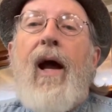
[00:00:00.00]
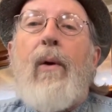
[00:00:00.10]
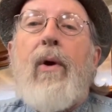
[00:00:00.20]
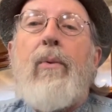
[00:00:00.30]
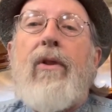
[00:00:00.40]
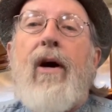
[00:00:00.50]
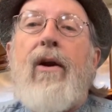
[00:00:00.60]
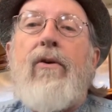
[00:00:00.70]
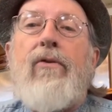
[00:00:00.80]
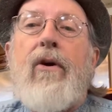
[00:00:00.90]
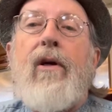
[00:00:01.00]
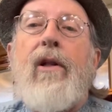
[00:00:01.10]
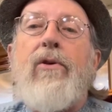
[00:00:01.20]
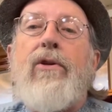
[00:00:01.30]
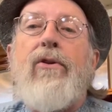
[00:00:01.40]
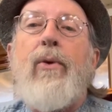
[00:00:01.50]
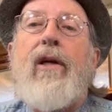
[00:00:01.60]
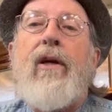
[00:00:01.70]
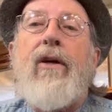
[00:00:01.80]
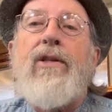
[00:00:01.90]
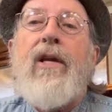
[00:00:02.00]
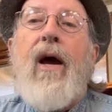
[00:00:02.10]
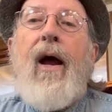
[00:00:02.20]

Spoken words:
I worked with Otto for close to 3 years,